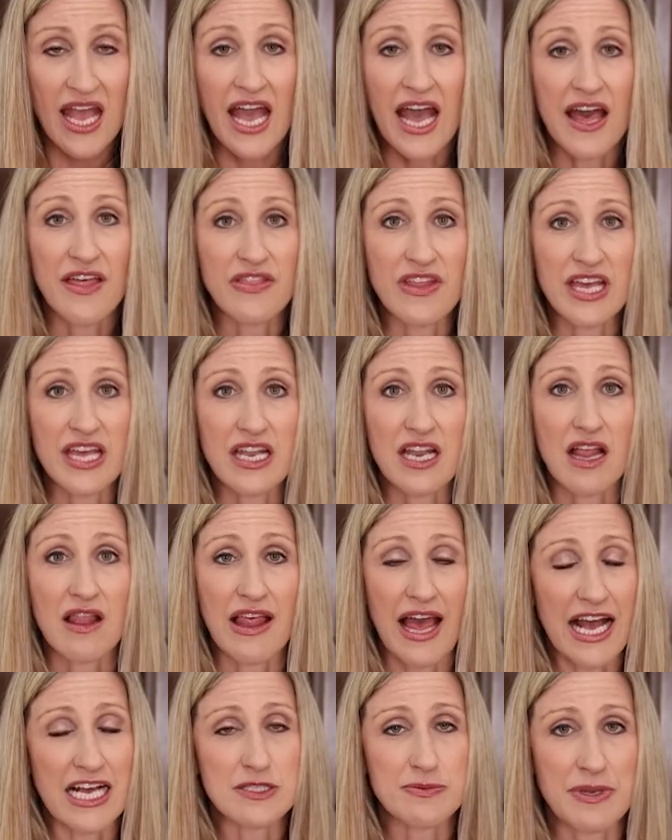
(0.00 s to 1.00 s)
And then
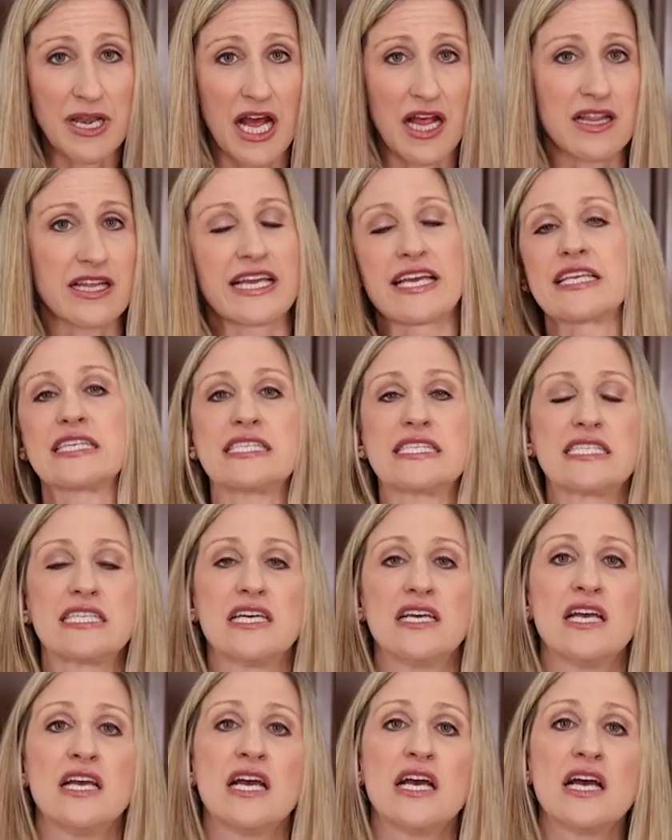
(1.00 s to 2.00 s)
last but not
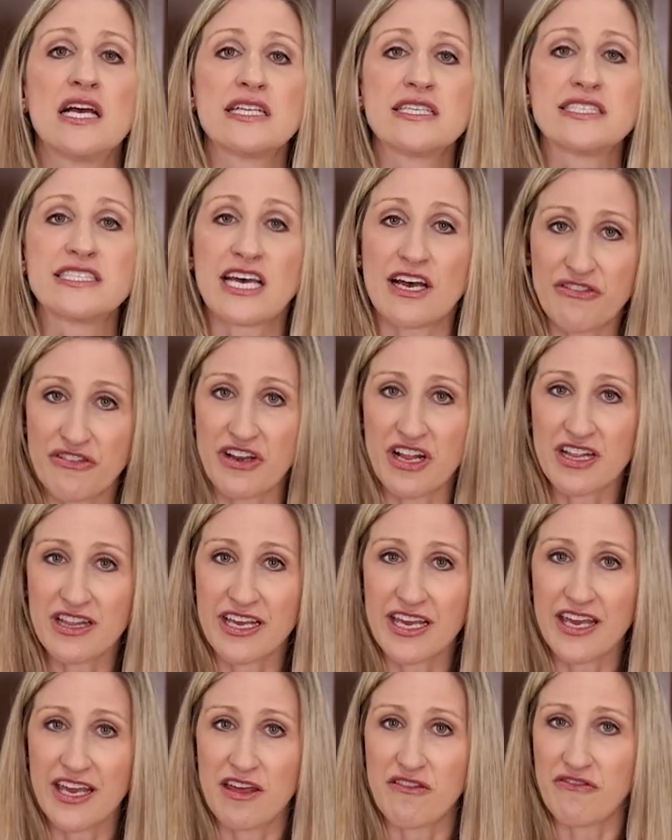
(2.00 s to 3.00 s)
least,
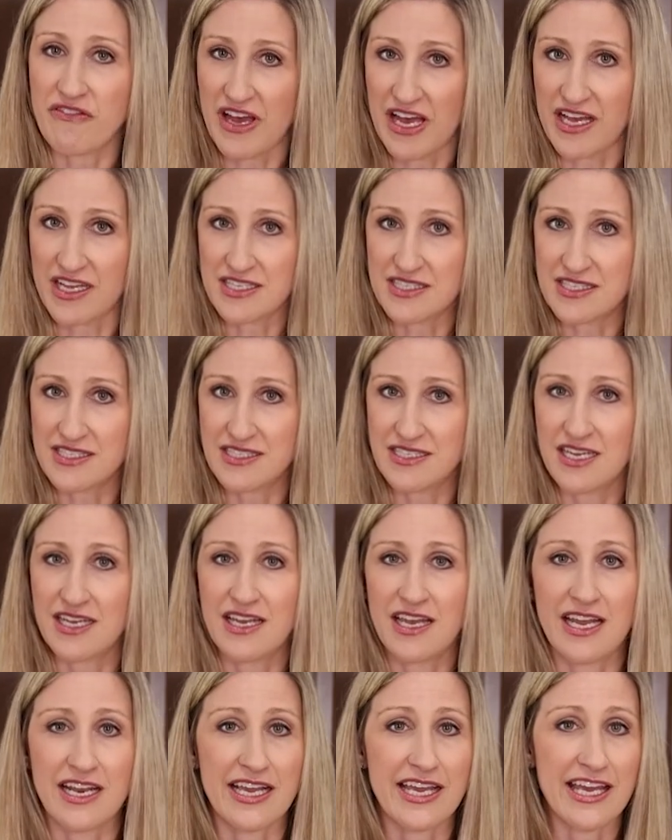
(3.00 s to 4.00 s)
definitely invest
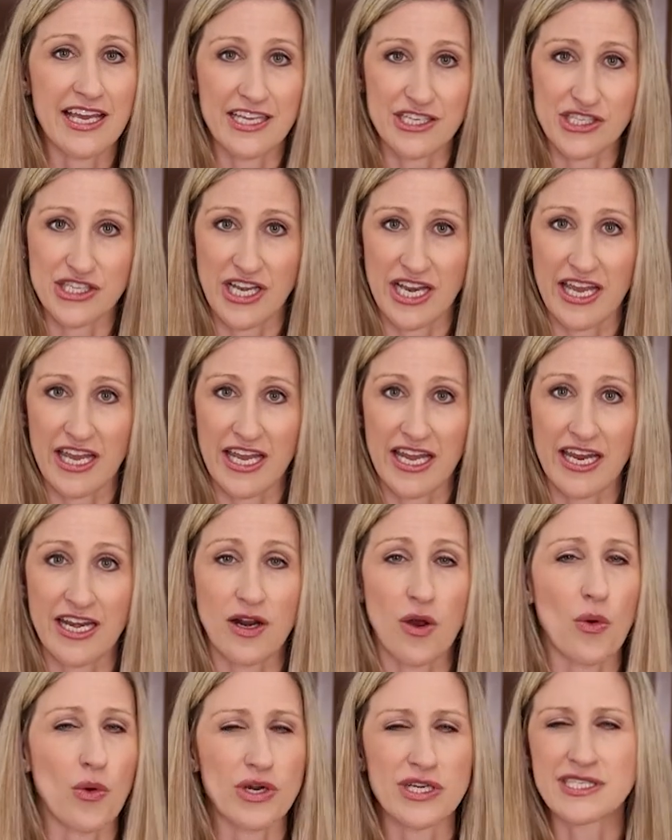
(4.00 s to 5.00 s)
in a KitchenAid
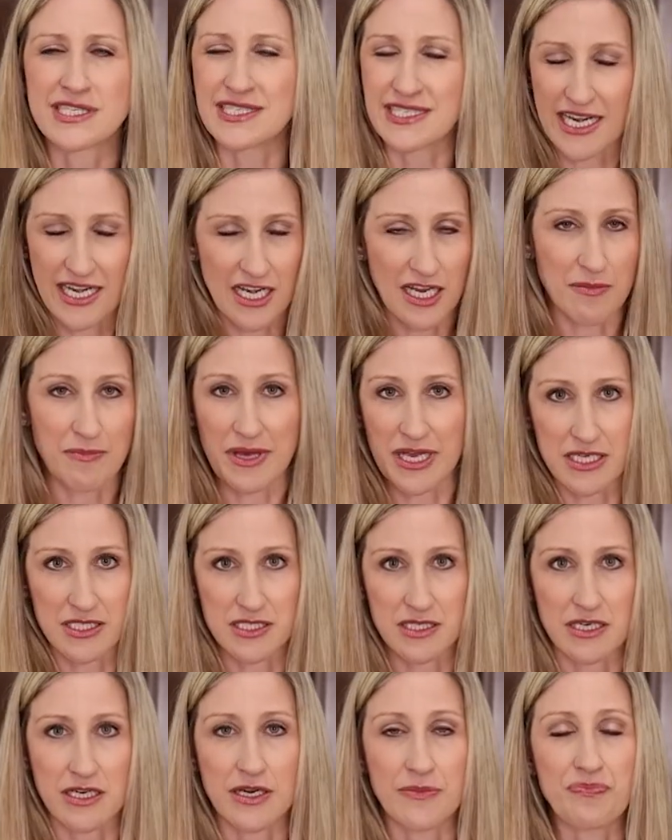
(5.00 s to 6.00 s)
or a standing
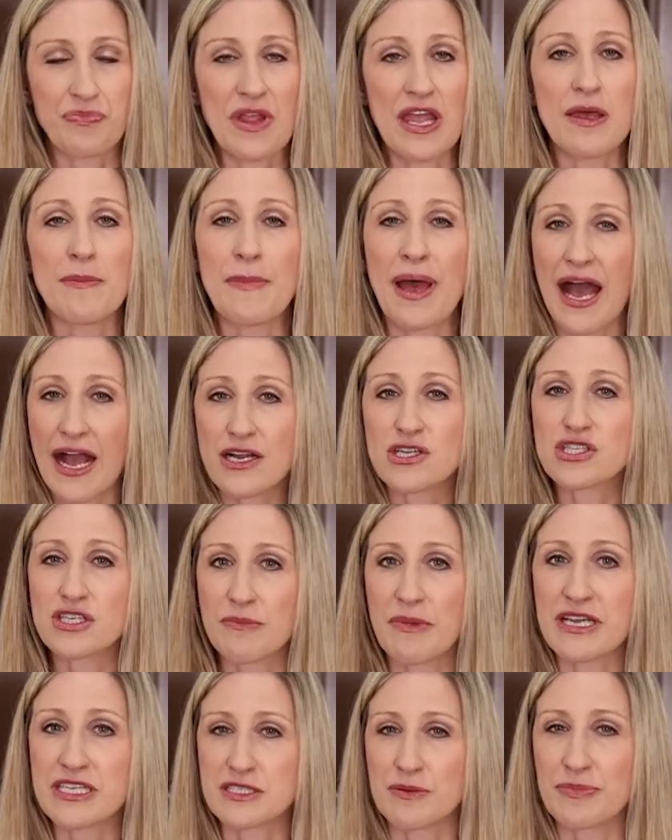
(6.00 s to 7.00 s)
mixer. It actually
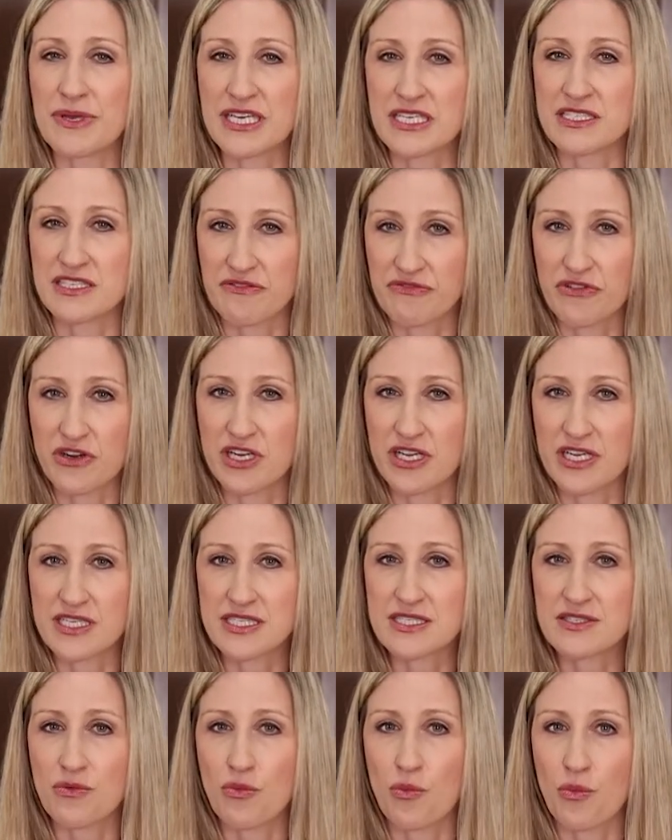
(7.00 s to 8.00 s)
makes a big
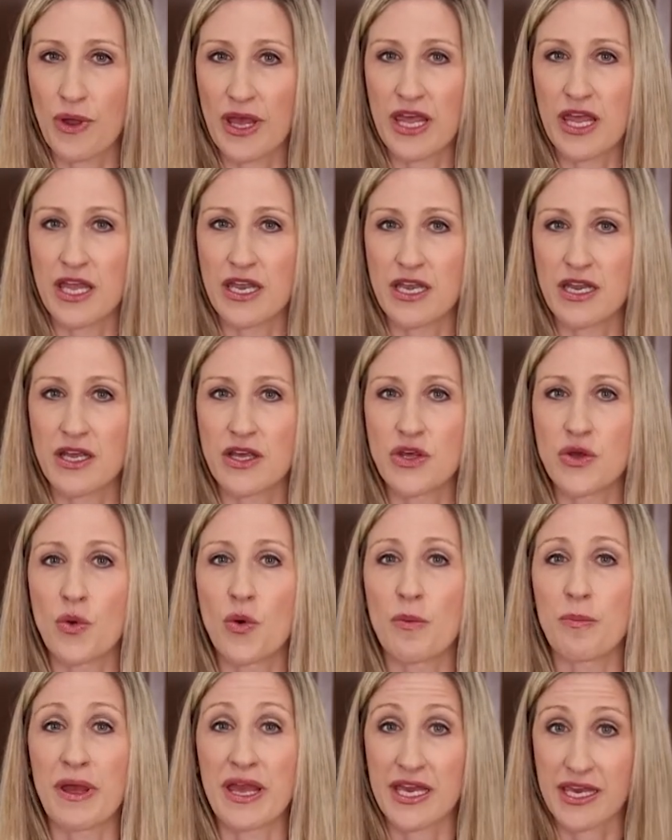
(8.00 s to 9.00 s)
difference when
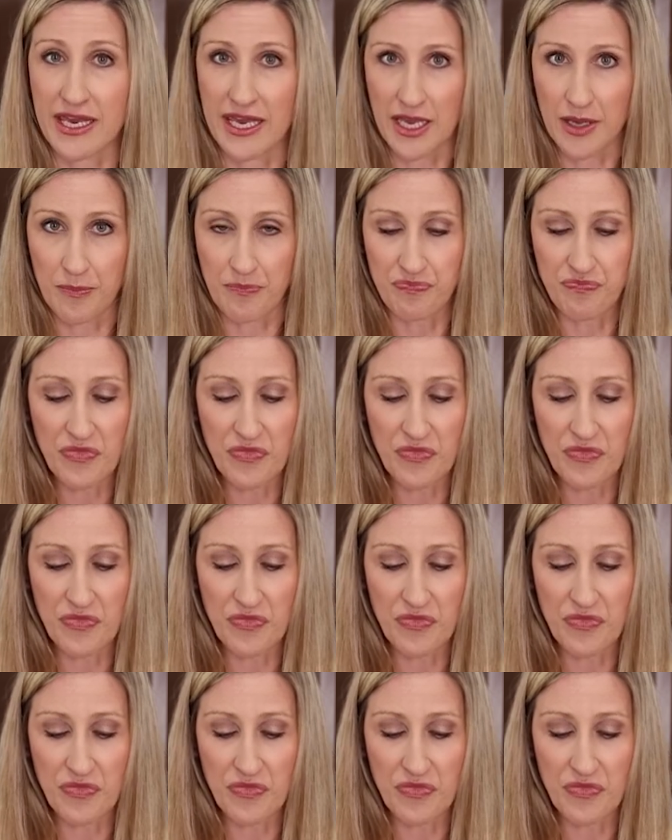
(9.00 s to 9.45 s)
you're baking.